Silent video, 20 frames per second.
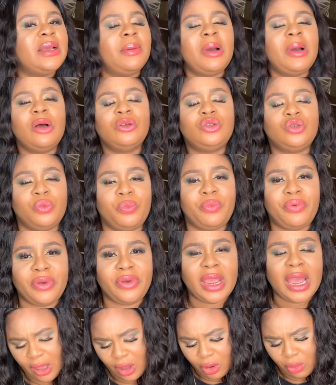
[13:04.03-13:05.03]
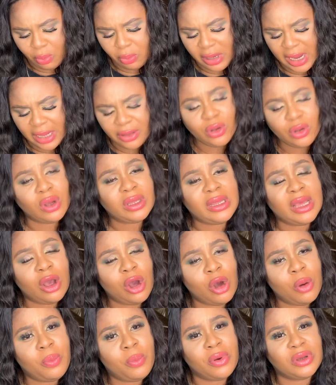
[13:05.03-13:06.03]
how to pray. Let God
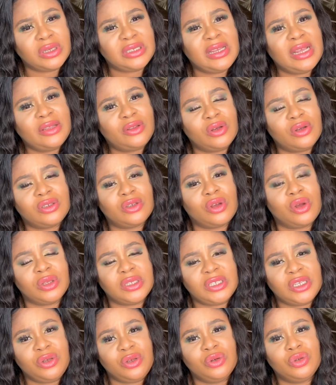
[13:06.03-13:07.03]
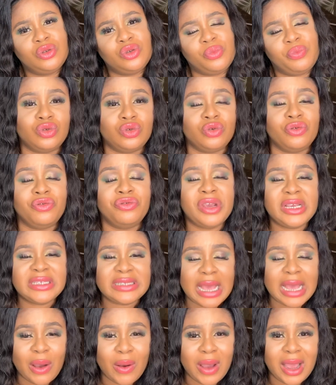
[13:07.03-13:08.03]
help us. Let us continue to raise
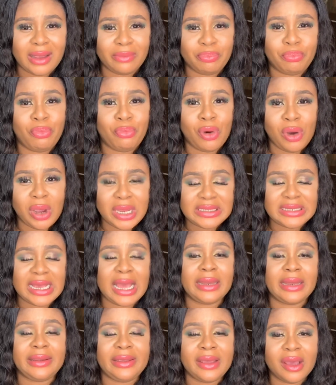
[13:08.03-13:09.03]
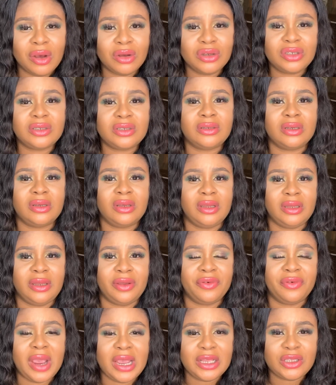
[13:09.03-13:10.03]
our boys and girls
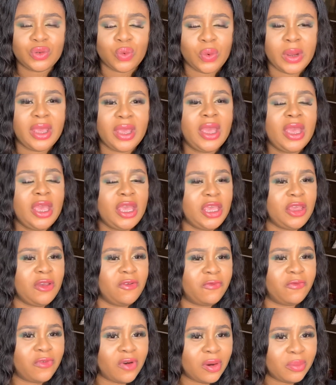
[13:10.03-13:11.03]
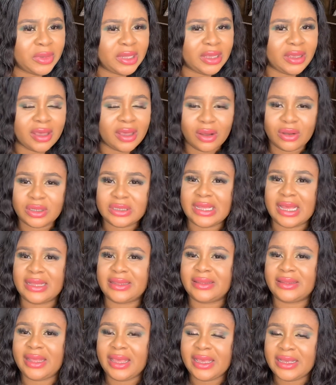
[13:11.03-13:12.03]
the right way. Inform the girls
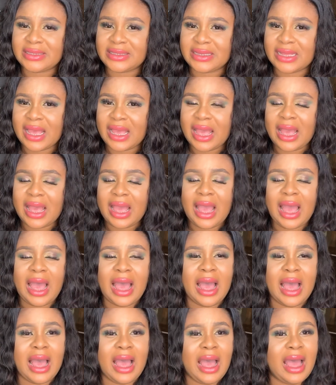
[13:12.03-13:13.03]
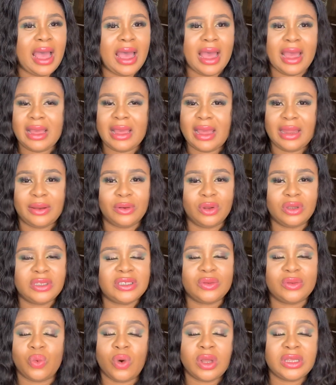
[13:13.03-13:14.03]
that things are not
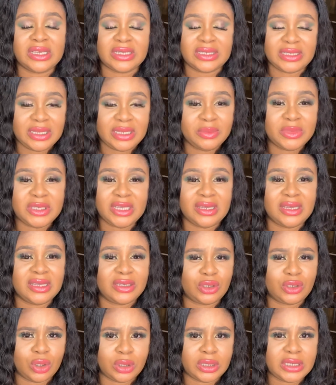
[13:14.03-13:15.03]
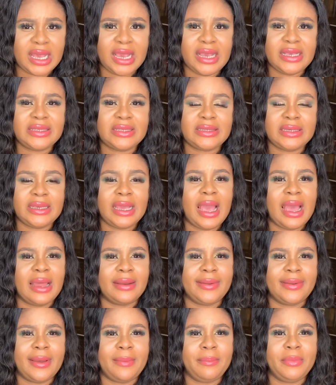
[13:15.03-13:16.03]
what it seems in the society,
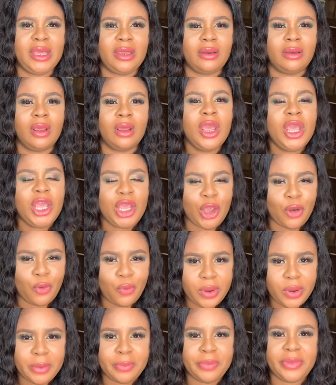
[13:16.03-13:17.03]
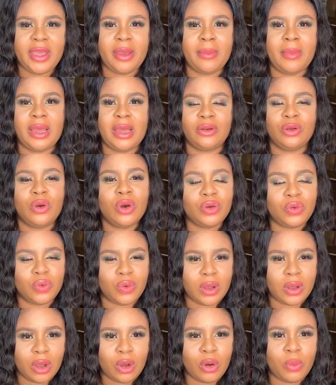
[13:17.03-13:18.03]
and equip them, and God will
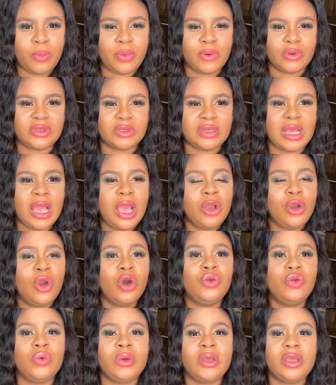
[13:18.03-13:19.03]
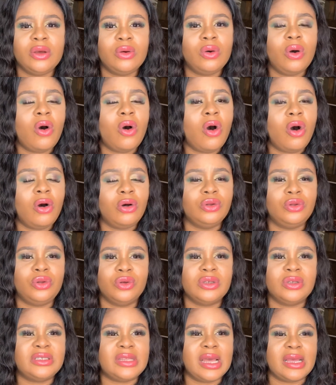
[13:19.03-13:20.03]
help us. God will heal all
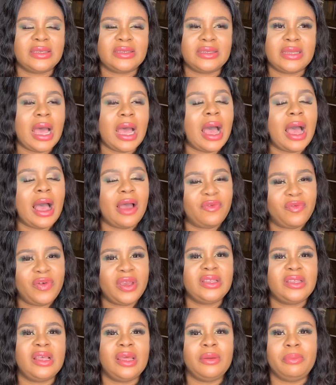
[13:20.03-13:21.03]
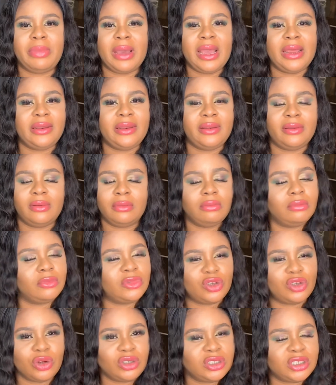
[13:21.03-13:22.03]
those that are affected by
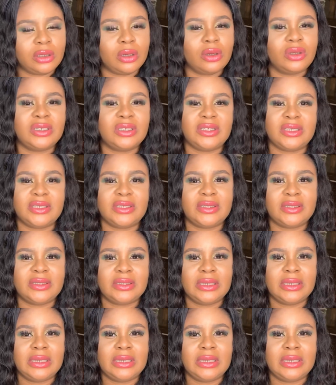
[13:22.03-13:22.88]
such losses.